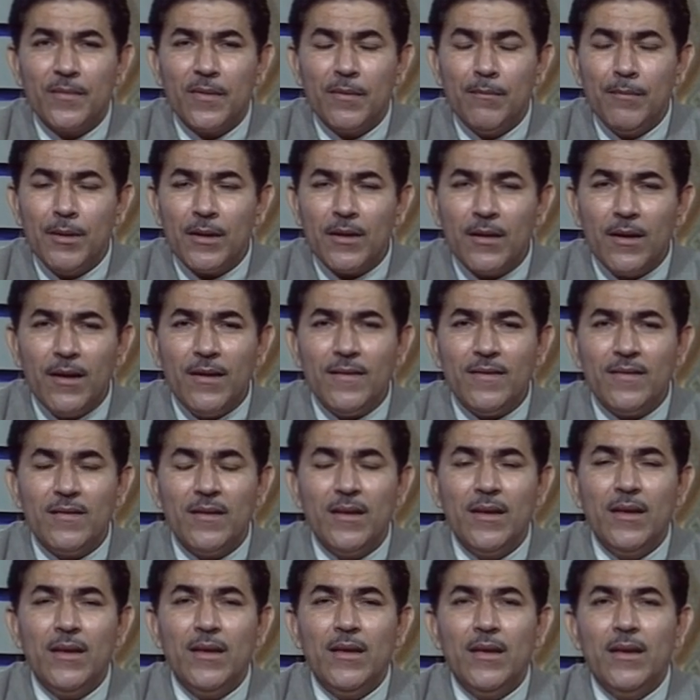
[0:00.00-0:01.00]
Because
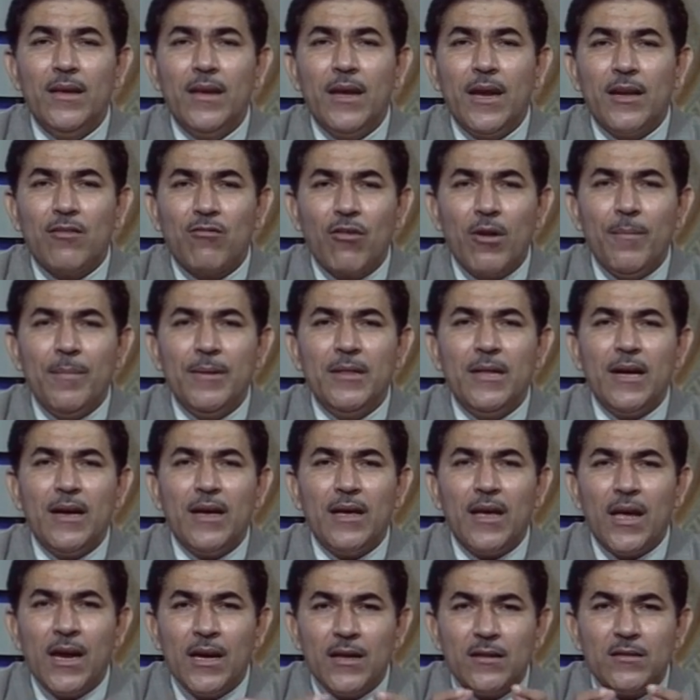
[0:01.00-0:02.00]
it will be the
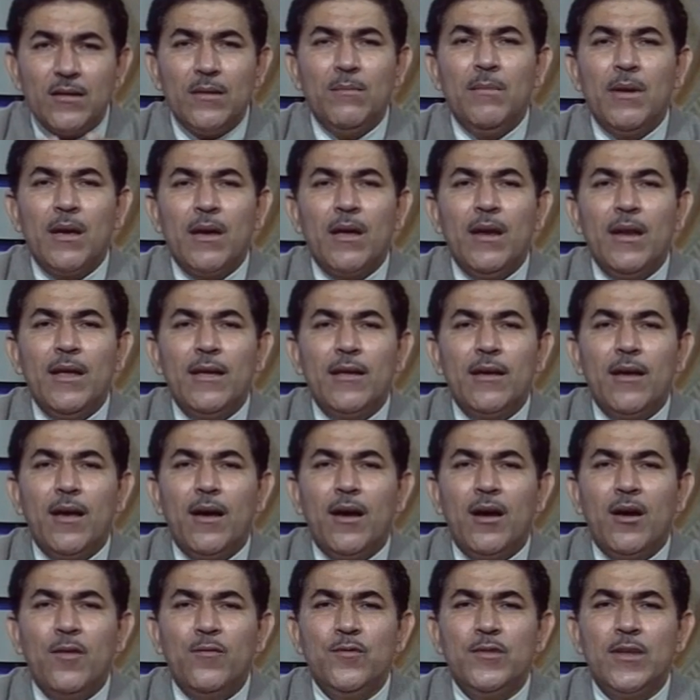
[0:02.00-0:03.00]
intermingling
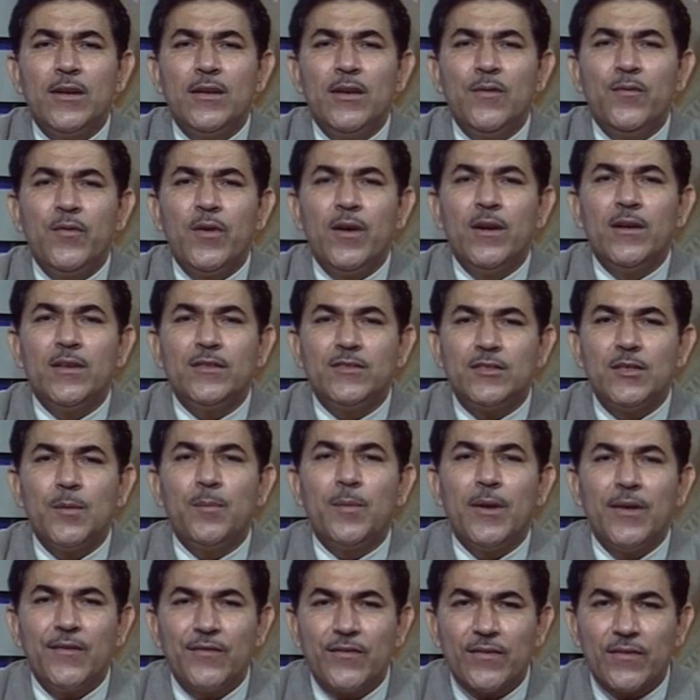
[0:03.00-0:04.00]
of the different
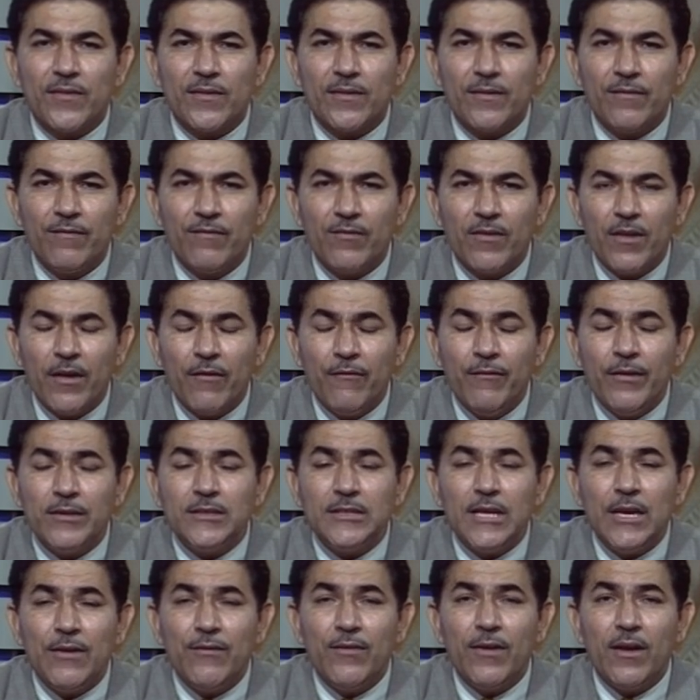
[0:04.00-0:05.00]
disciplines which
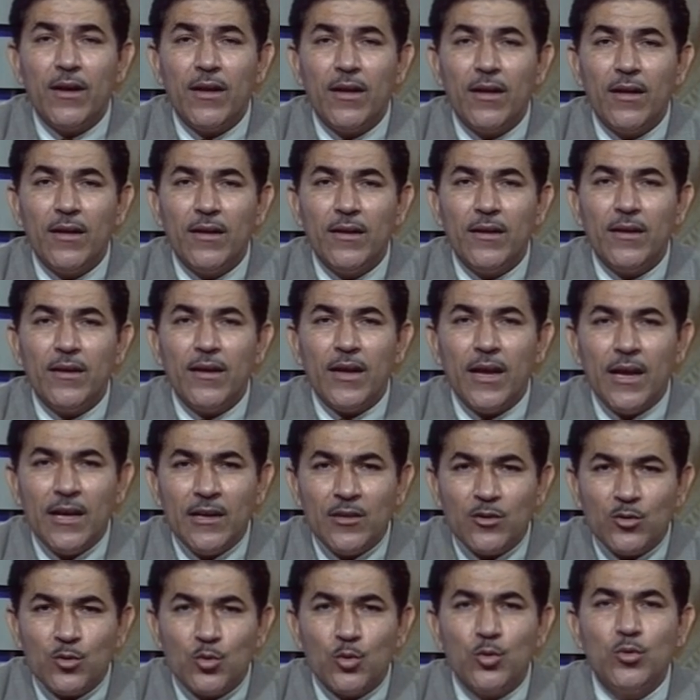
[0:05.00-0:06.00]
have in
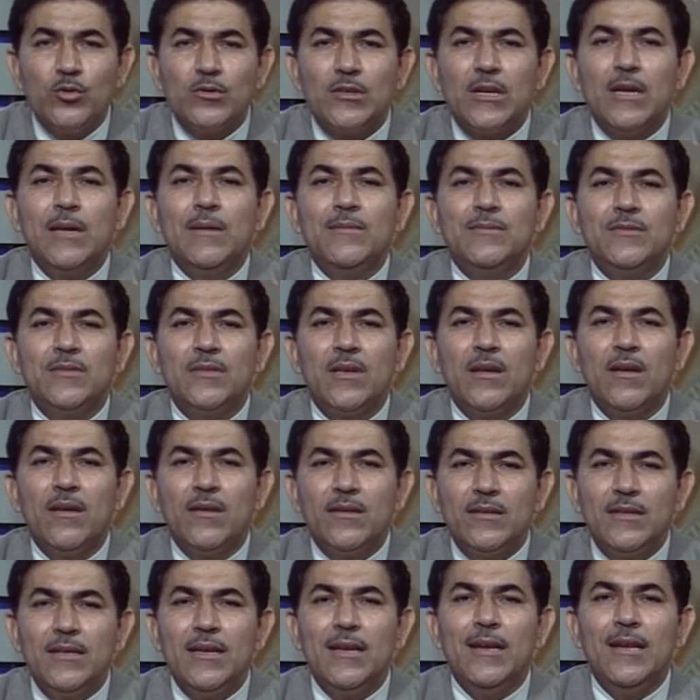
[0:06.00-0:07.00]
true terms
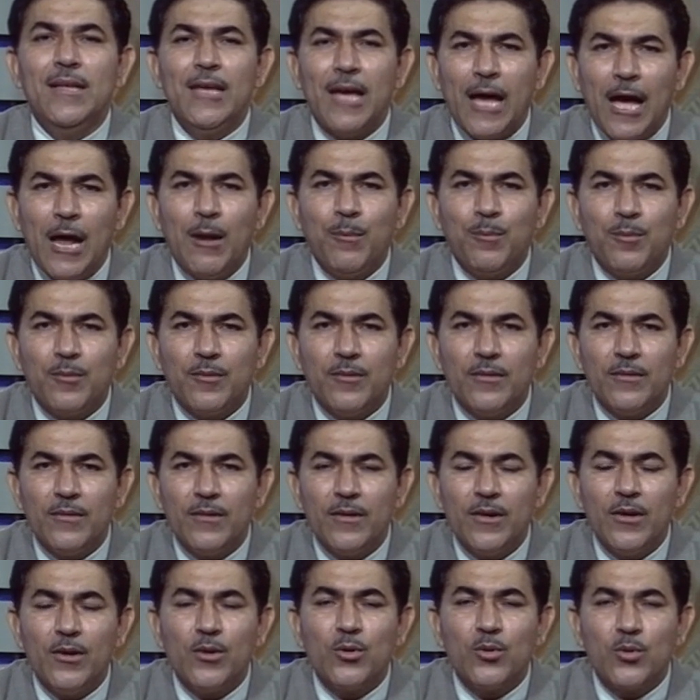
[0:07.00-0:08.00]
really helped
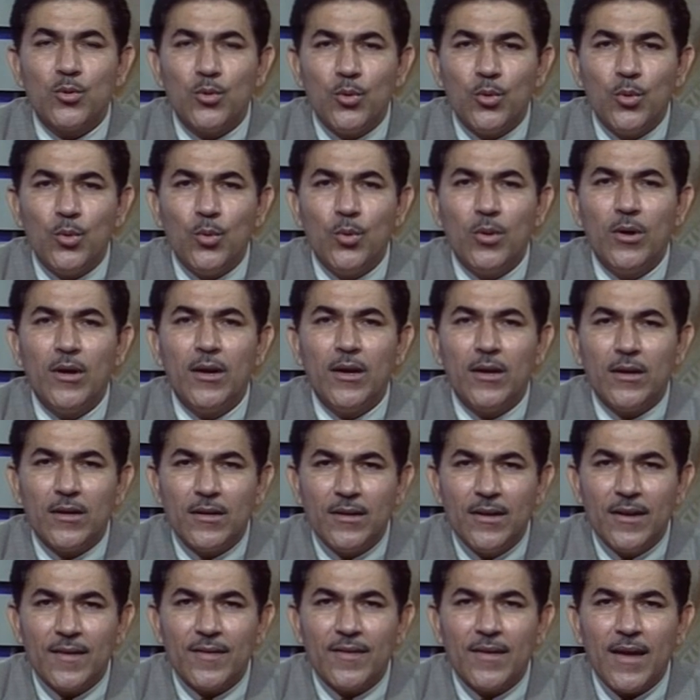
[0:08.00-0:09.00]
to
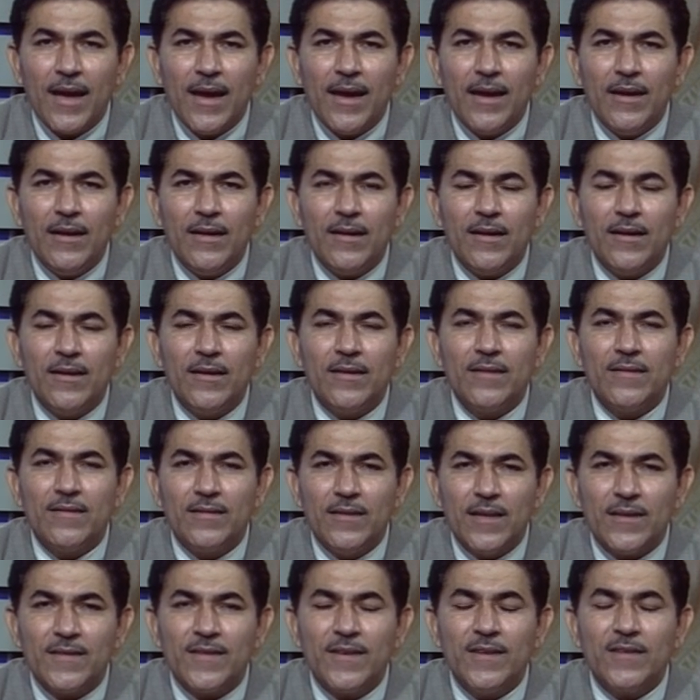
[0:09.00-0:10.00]
design
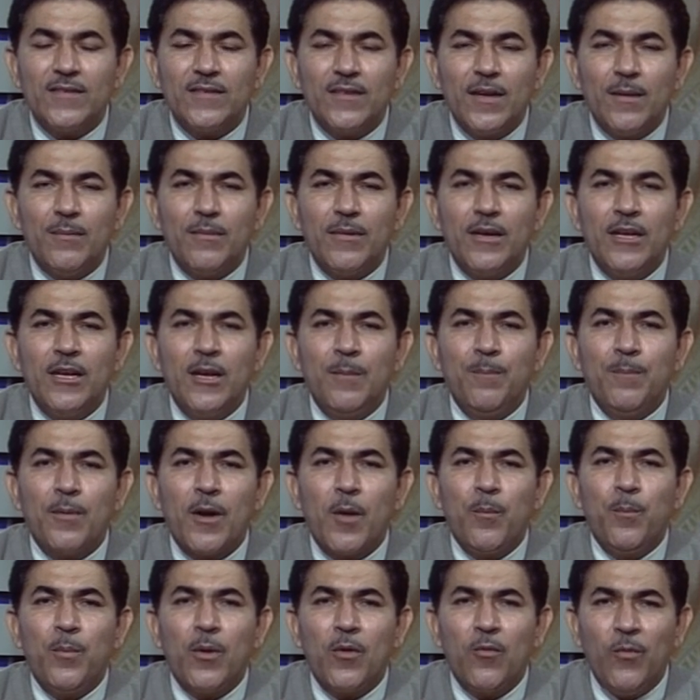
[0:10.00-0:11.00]
the system in a
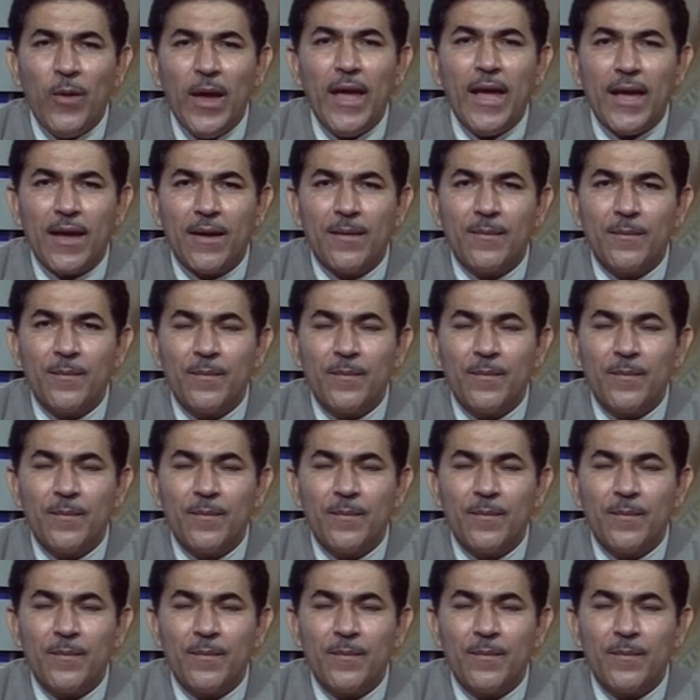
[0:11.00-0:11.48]
proper way.